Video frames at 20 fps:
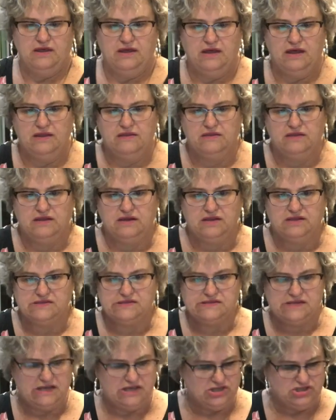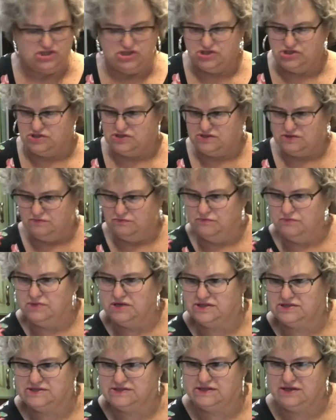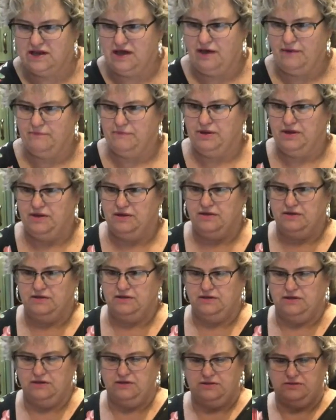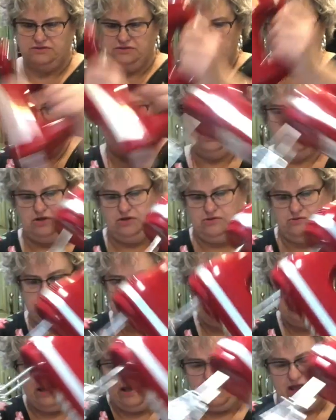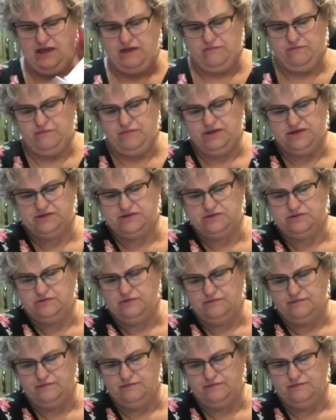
And then it says just mix it up. So we're going to use the hand mixer.